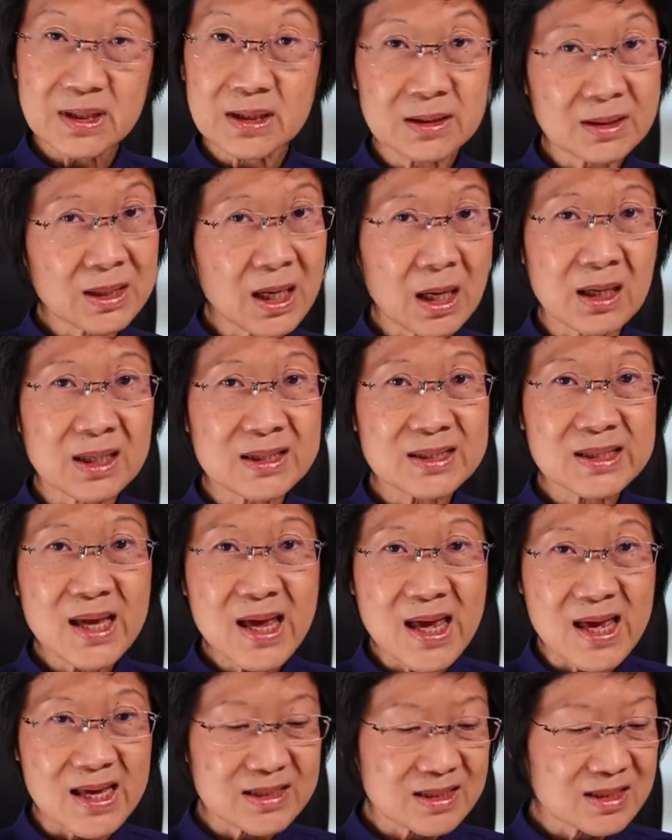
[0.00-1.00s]
Now, a
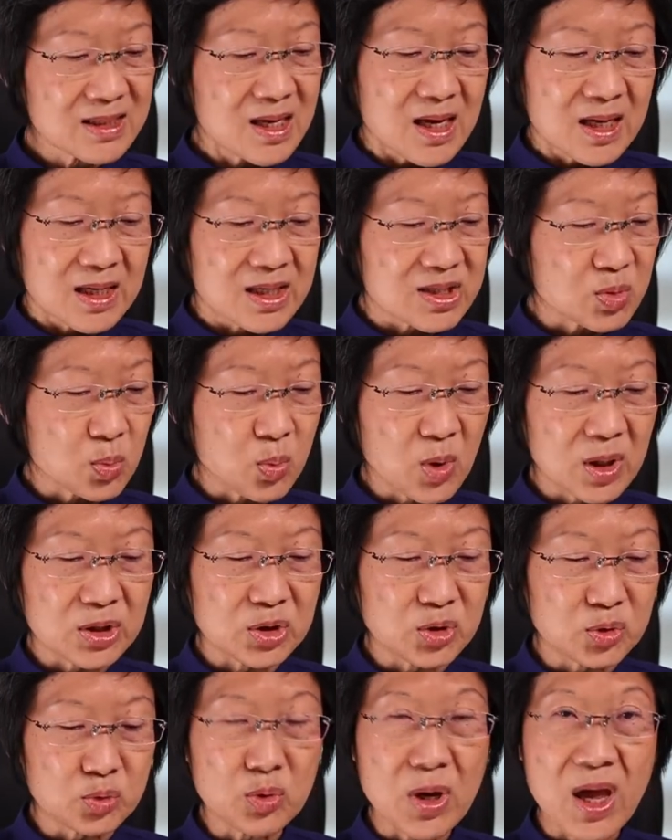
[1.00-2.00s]
test is what
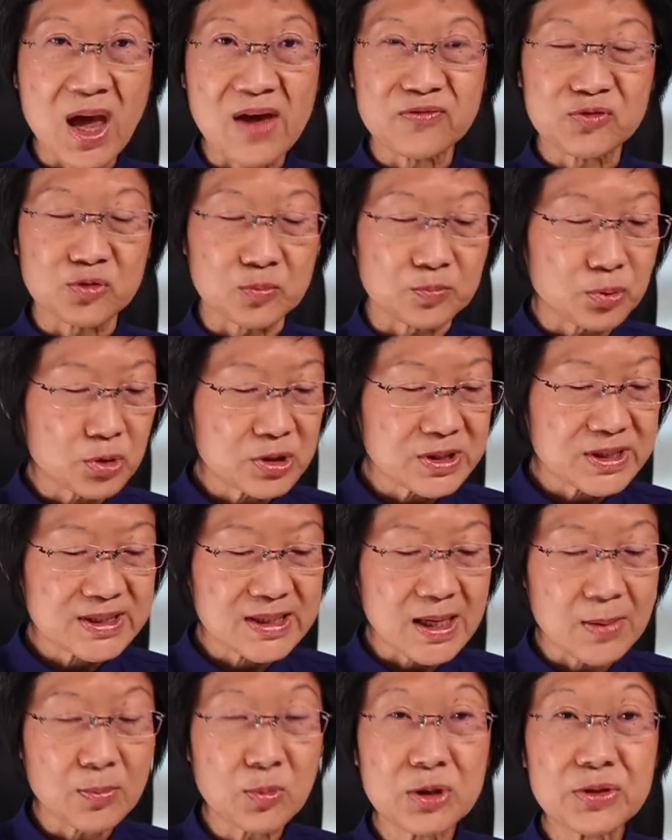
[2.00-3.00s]
you have to put
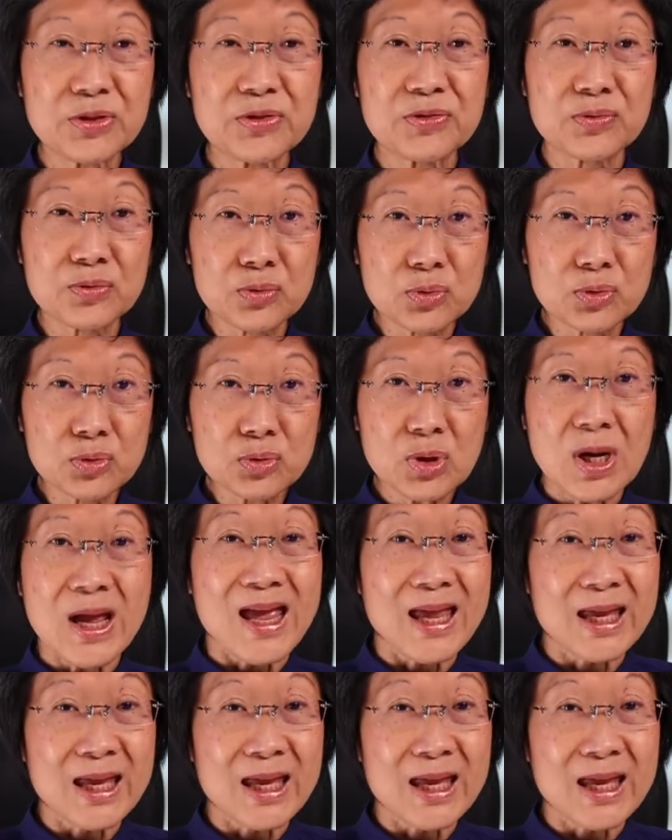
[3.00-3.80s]
someone through